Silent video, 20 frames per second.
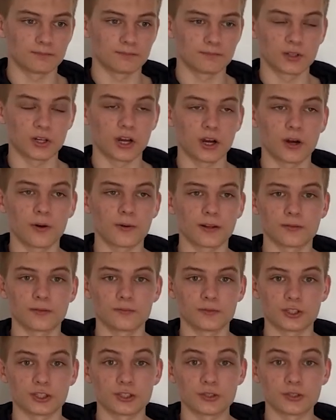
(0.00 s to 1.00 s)
going
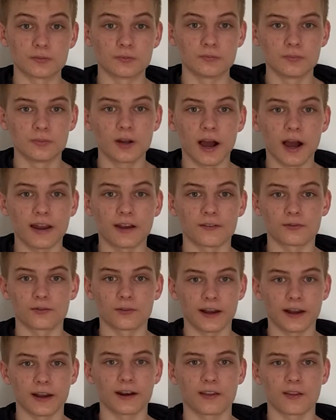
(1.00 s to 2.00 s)
just kind of
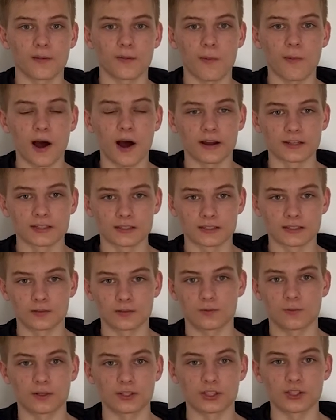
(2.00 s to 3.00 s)
right out of the box
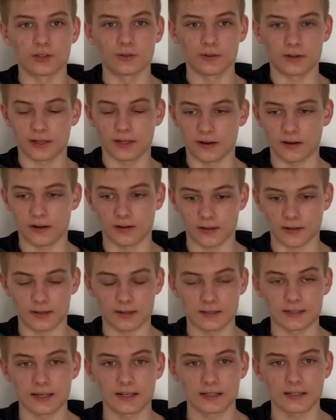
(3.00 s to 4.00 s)
once you get all of the
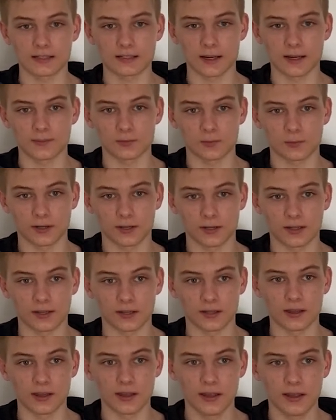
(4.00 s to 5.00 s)
data types working.
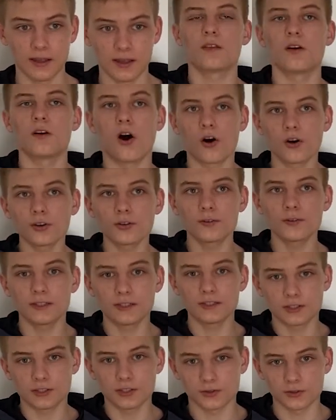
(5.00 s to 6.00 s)
All you need to
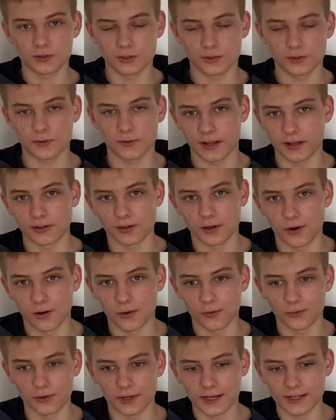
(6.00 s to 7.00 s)
do to create your
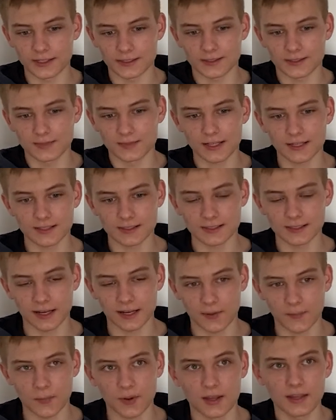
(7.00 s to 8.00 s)
own custom data
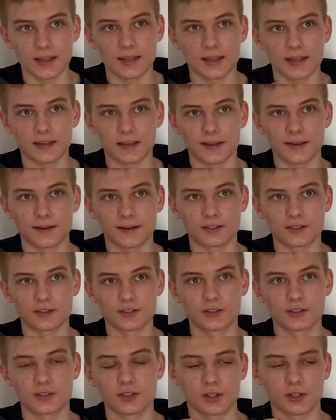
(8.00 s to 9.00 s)
type
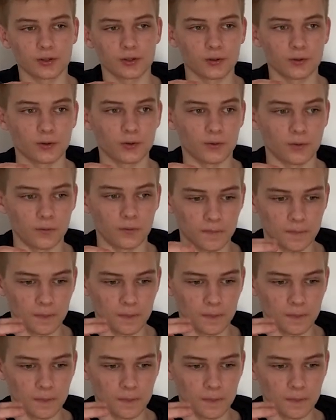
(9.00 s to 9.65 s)
is to